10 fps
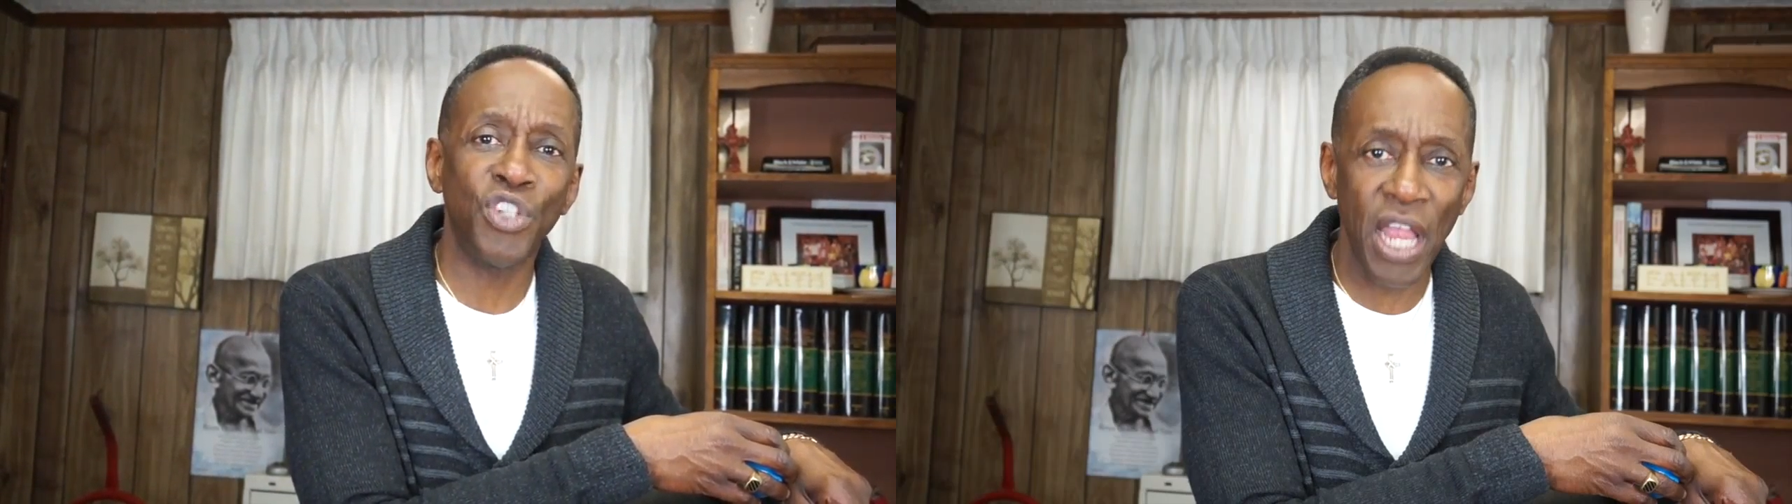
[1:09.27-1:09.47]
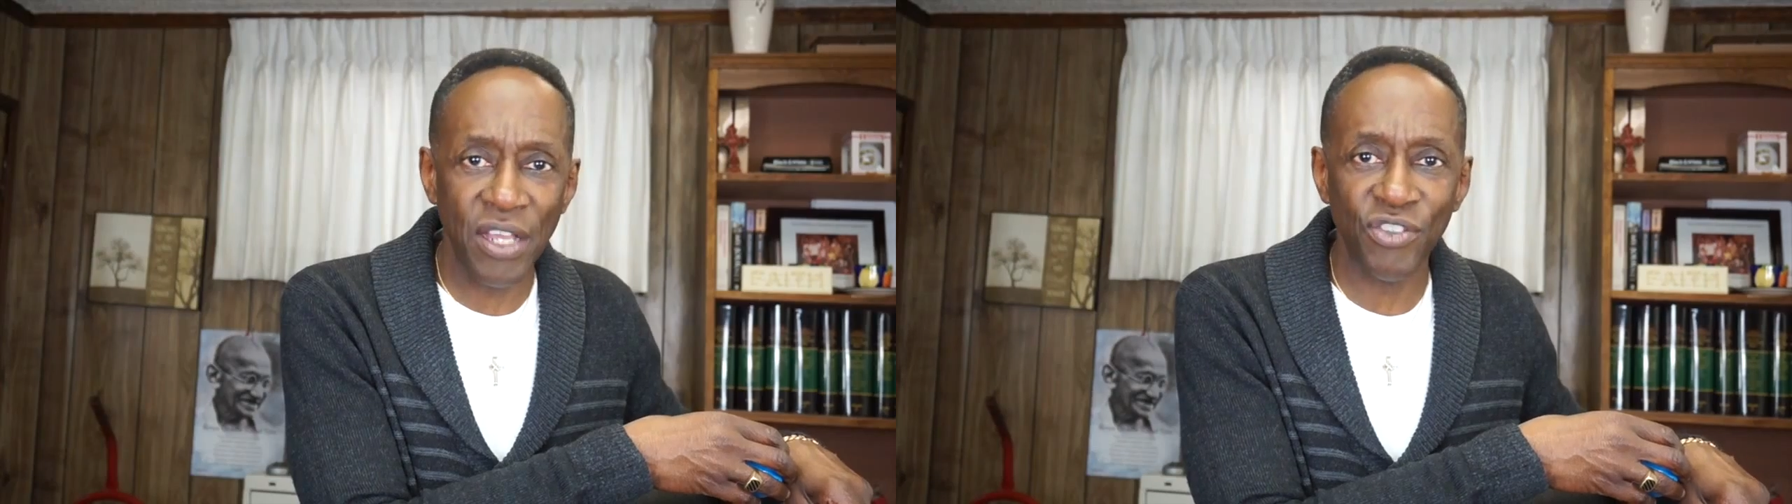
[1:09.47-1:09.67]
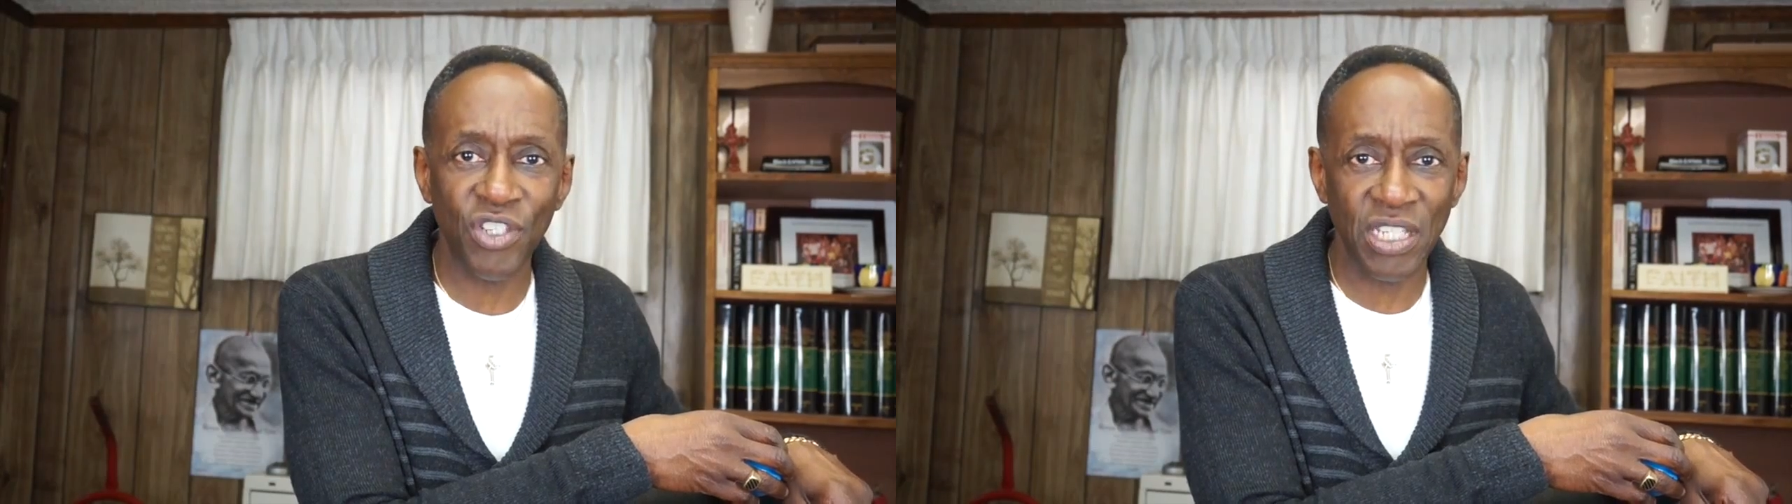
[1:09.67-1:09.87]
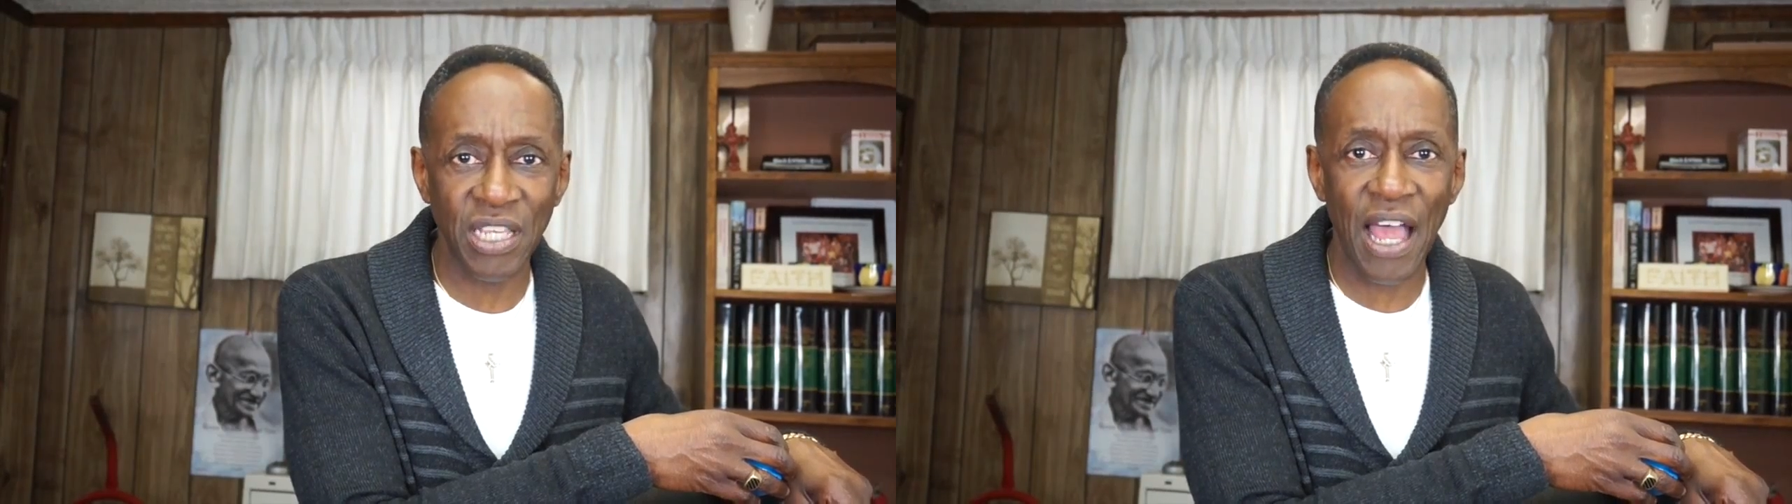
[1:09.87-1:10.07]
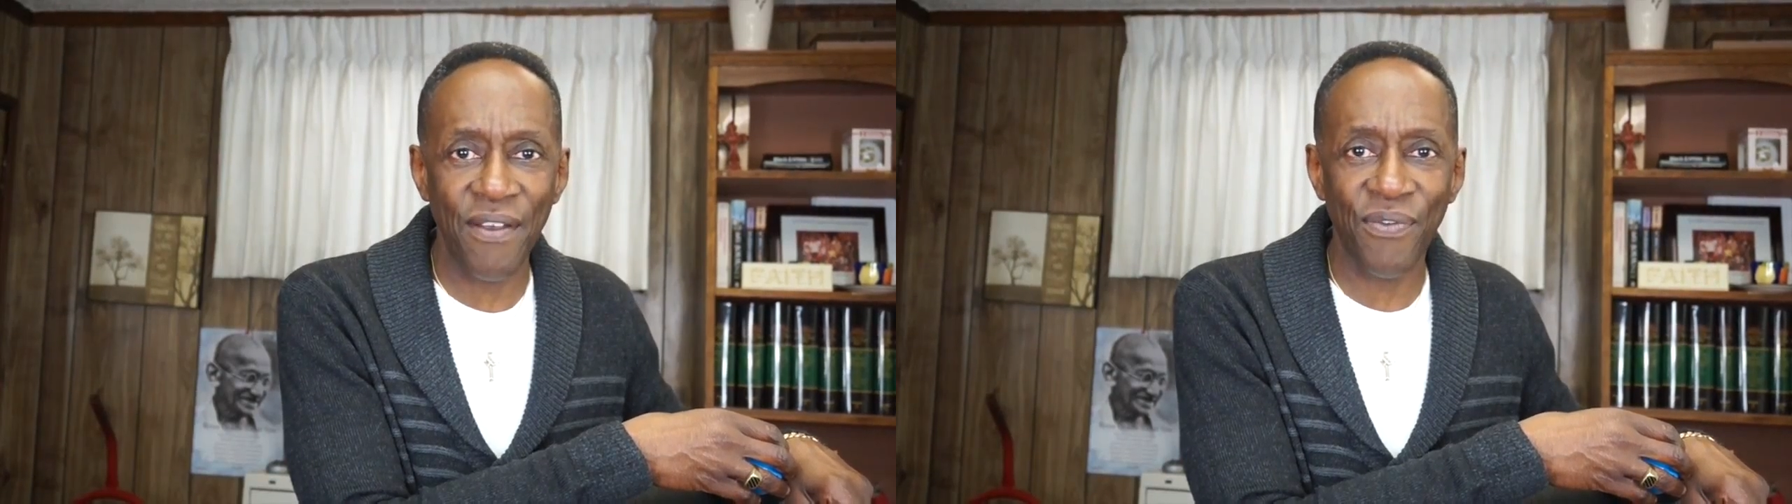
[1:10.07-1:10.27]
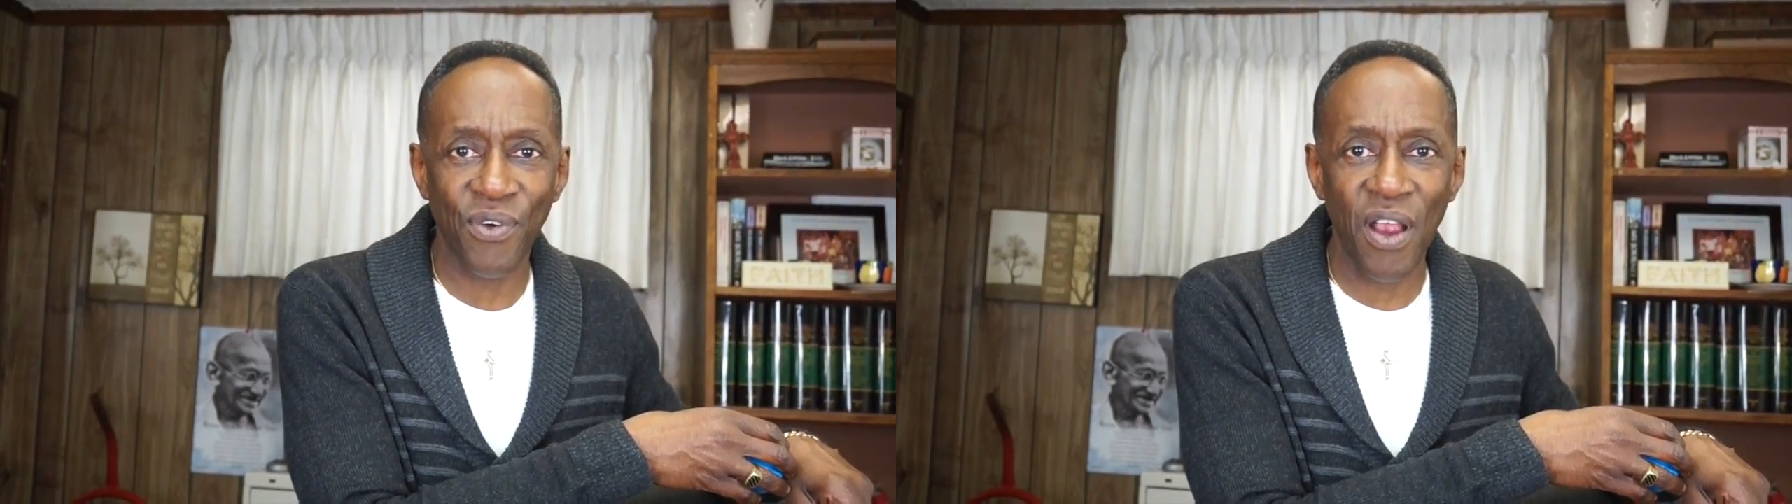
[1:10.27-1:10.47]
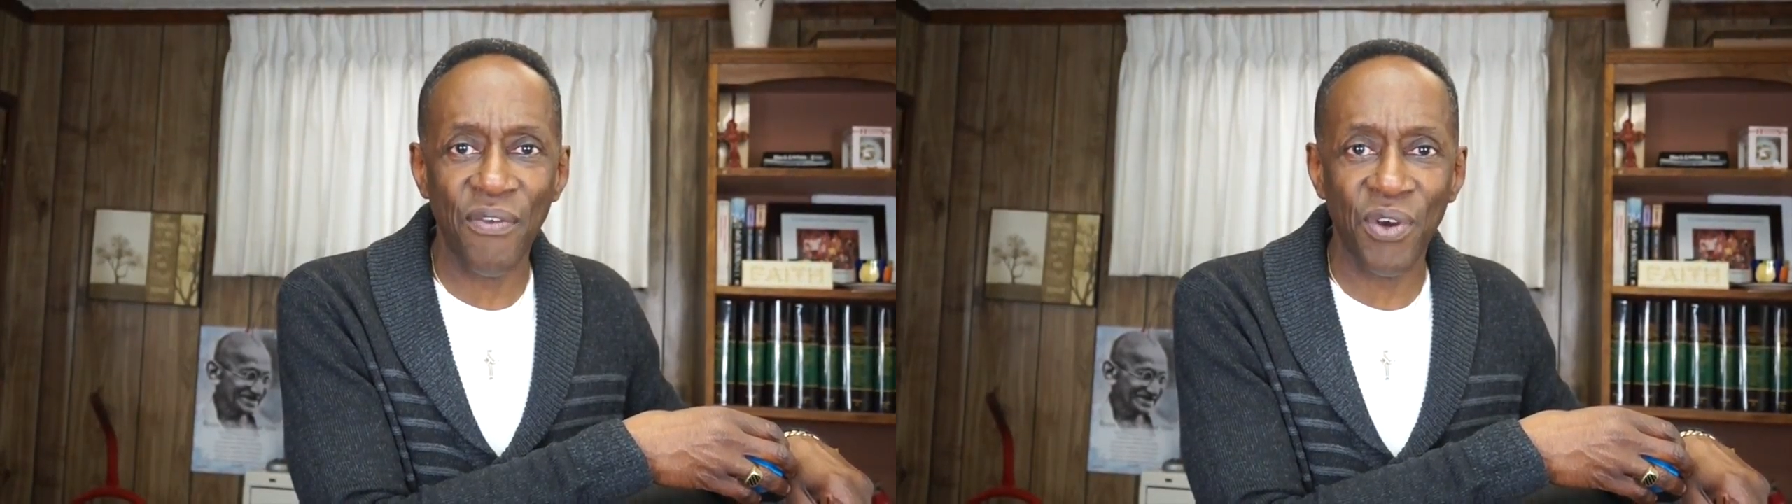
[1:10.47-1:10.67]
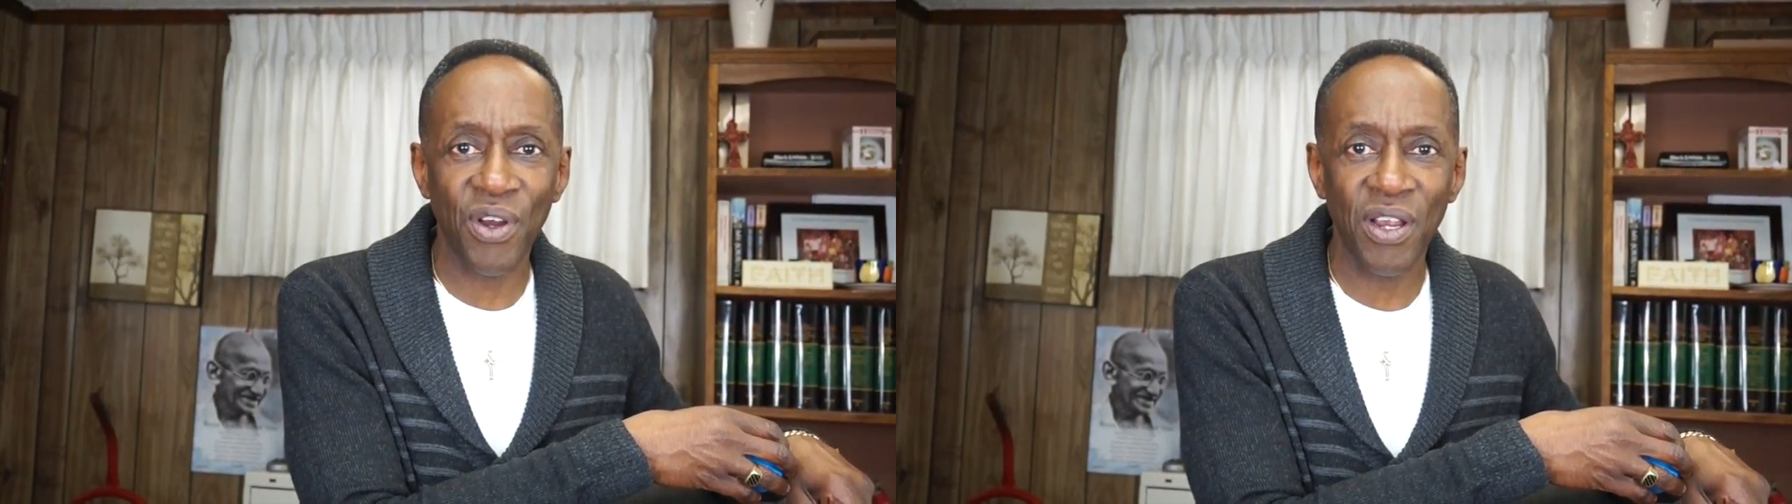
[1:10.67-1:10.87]
changed his life
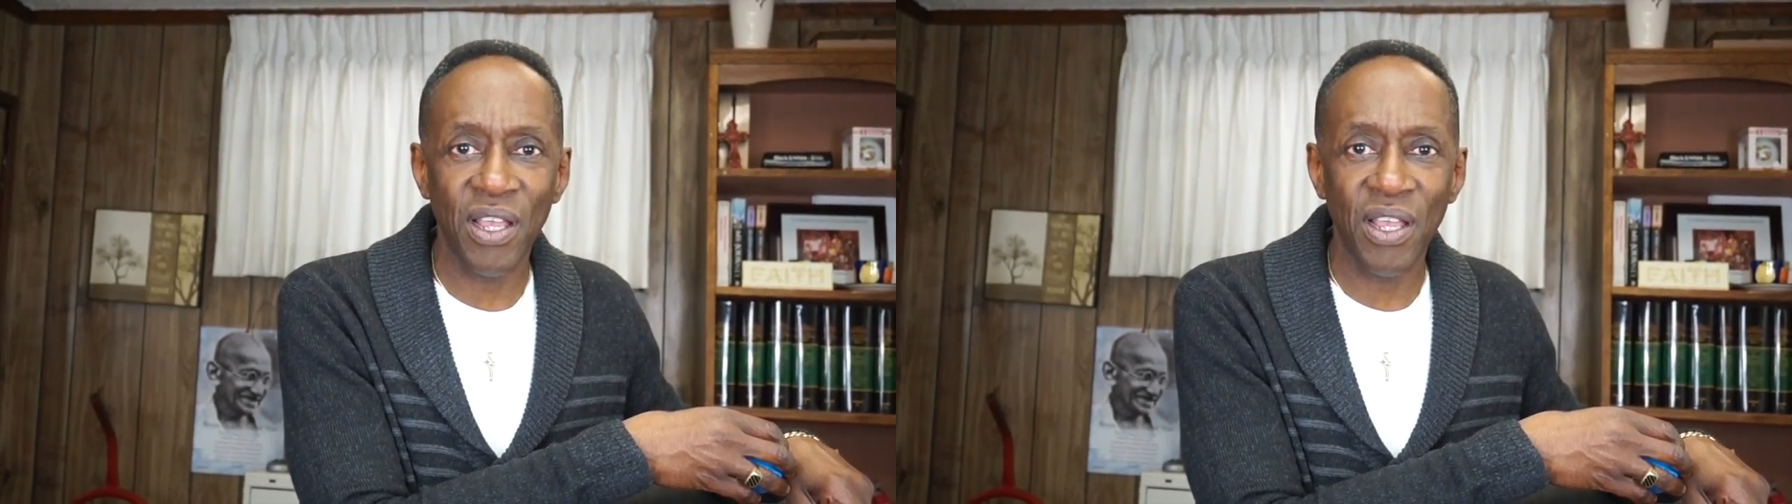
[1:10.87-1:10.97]
forever.